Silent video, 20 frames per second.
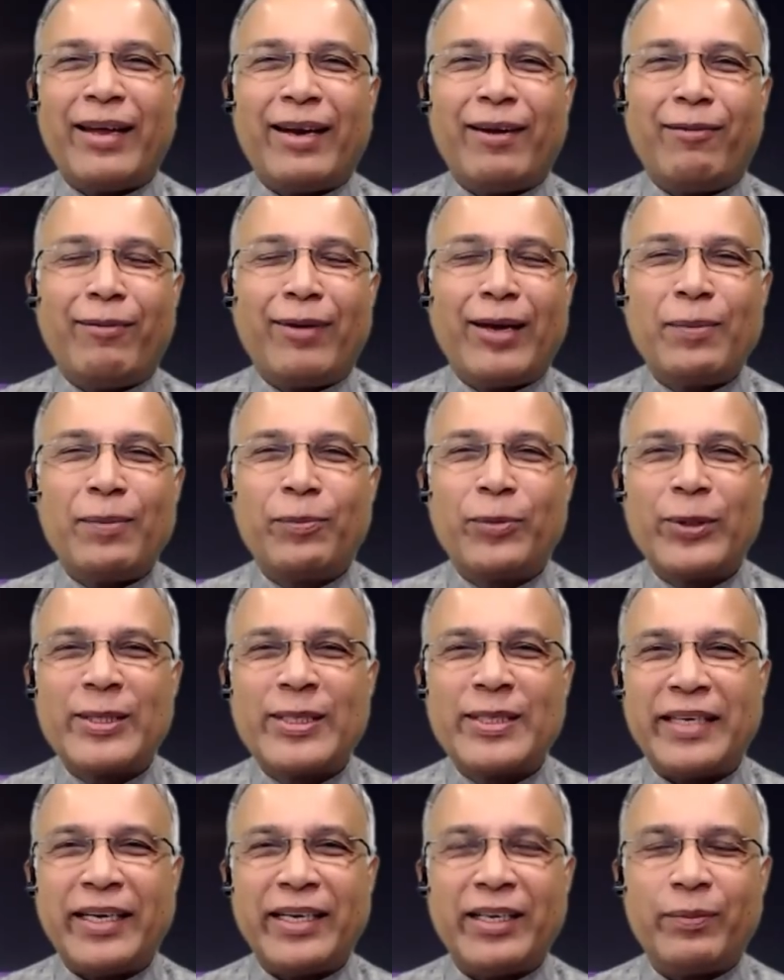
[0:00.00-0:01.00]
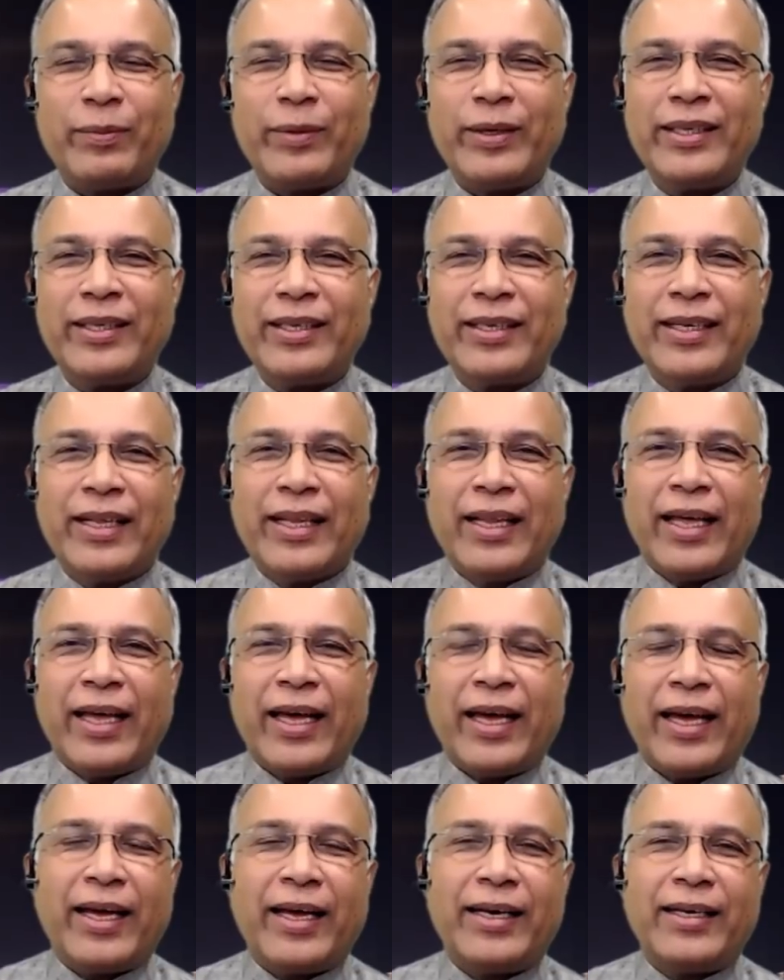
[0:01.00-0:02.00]
well put statement.
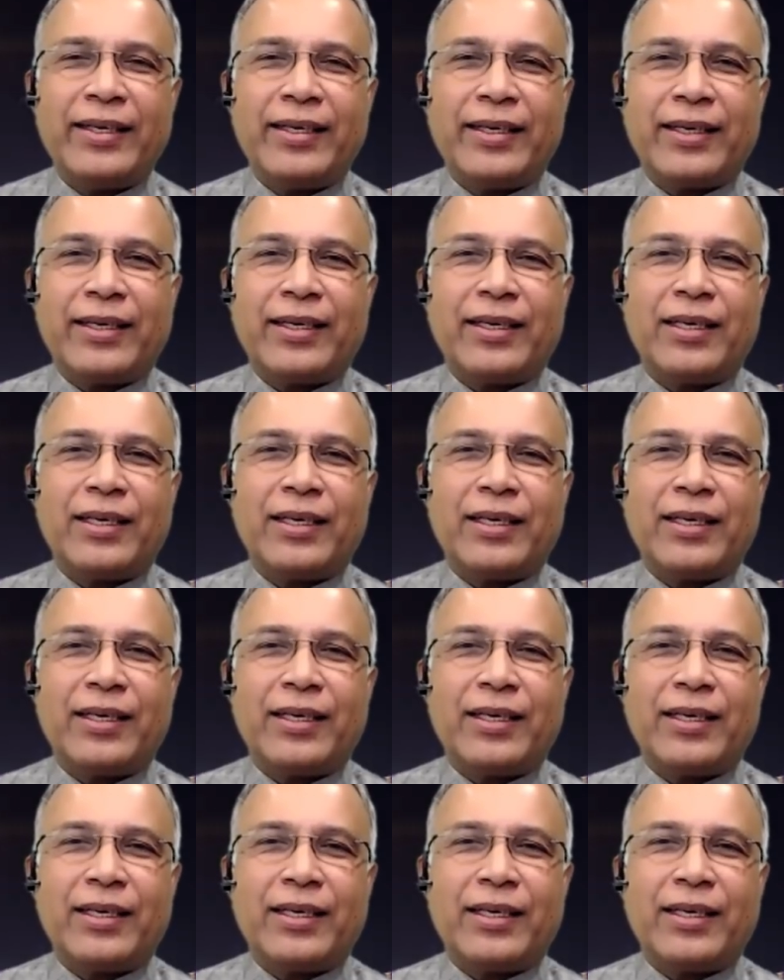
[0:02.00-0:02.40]
And